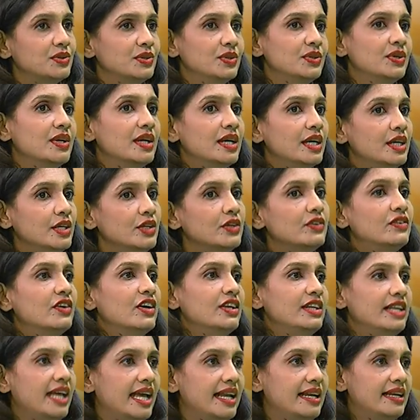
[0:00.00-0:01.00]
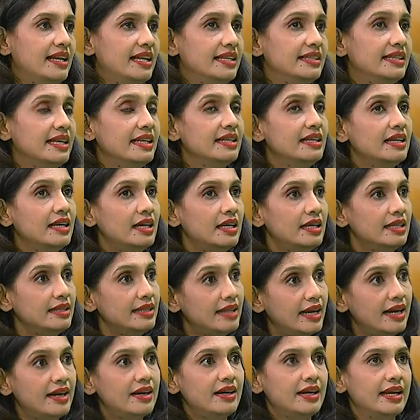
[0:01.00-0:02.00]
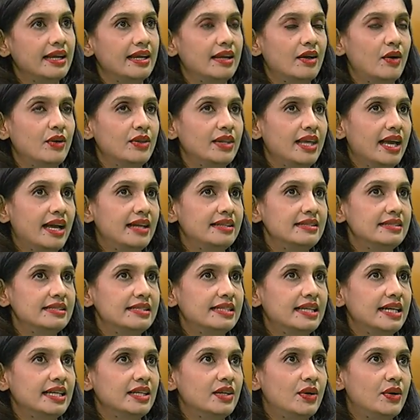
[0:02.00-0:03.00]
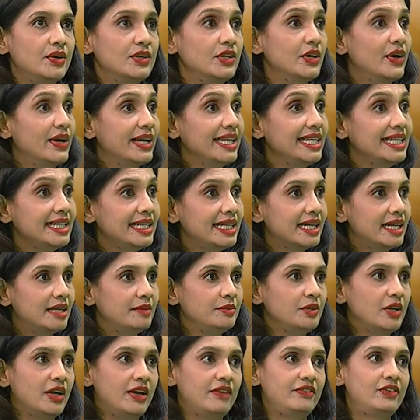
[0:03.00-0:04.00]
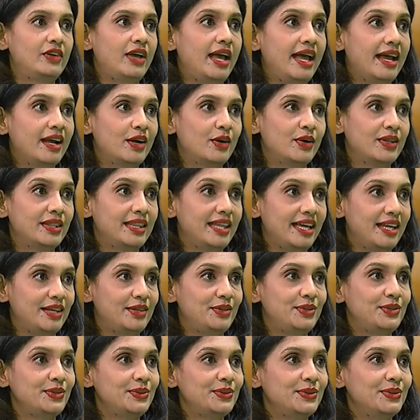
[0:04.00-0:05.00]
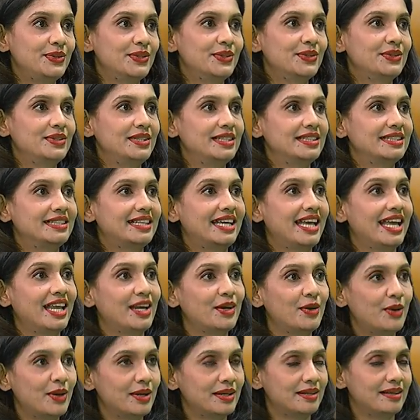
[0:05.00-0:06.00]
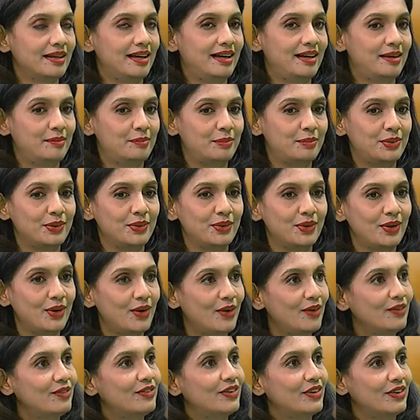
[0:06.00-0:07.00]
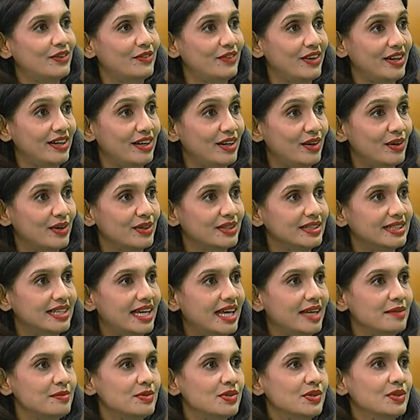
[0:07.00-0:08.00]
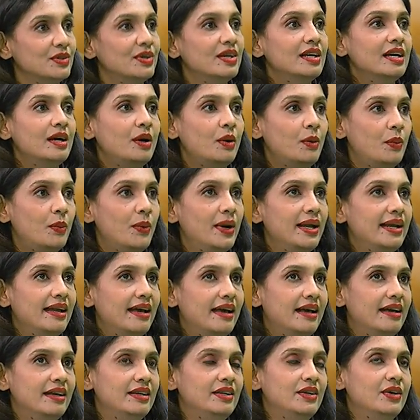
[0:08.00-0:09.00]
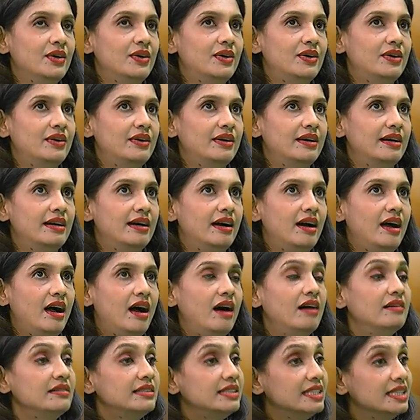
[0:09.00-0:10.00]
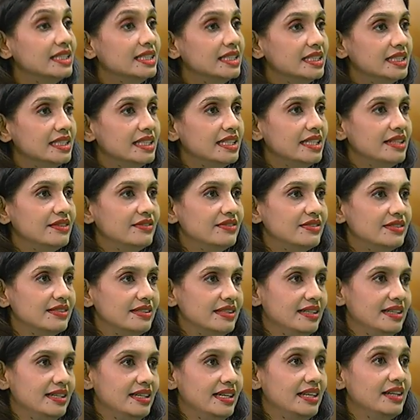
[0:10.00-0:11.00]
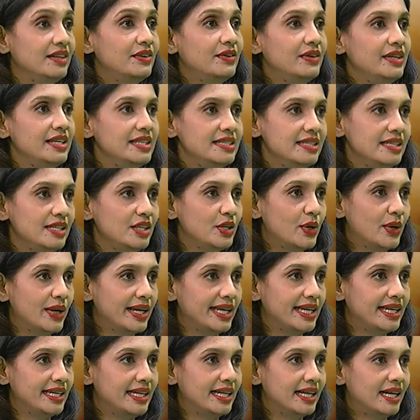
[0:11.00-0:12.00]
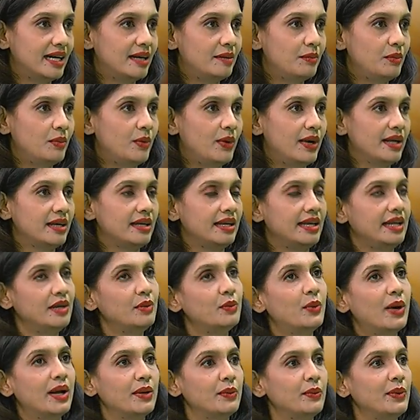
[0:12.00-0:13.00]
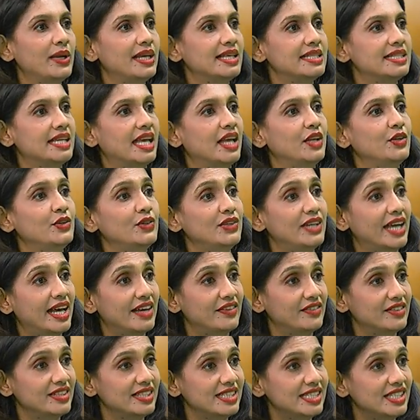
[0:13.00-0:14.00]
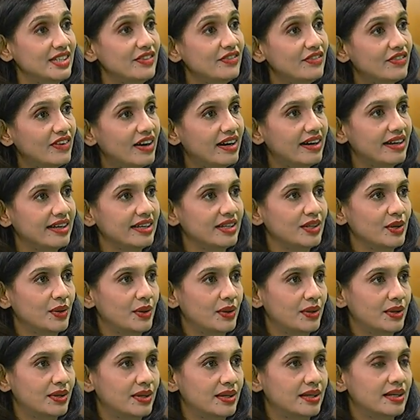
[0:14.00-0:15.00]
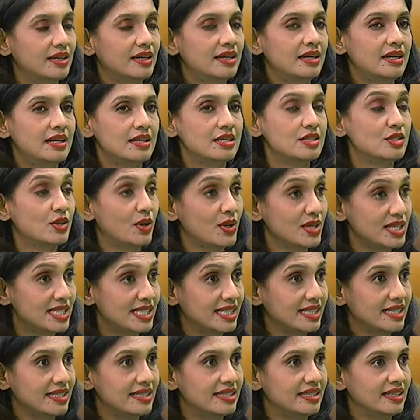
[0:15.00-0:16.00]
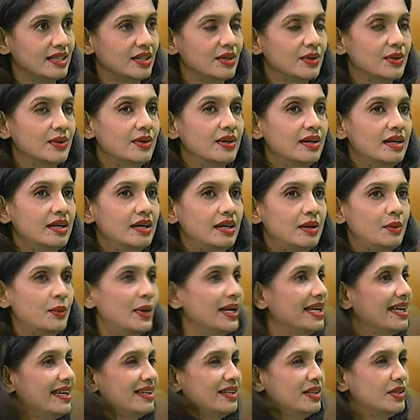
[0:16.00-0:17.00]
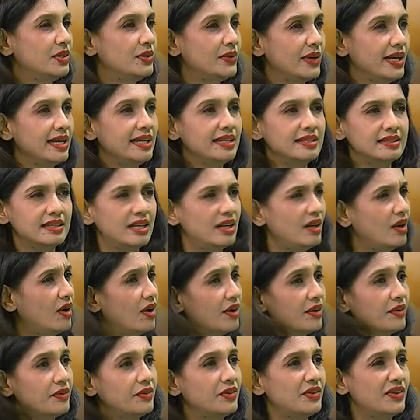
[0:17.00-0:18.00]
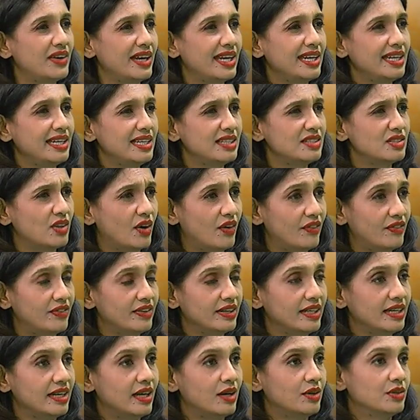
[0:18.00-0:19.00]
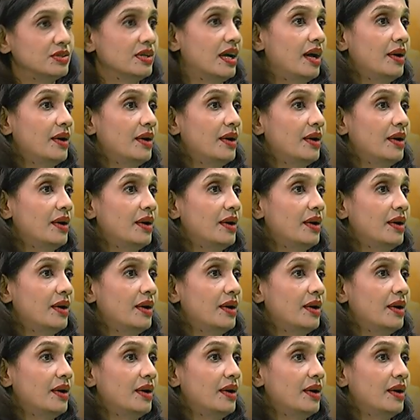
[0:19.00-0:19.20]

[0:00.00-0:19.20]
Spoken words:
So you've got to analyze. Then there on the other side, on your income, you have to act on that too. This cannot prolong for a very long time. So what are your alternatives in increasing your income? In what ways can you diversify your sources? What are the trainings? There are a lot of trainings offered now.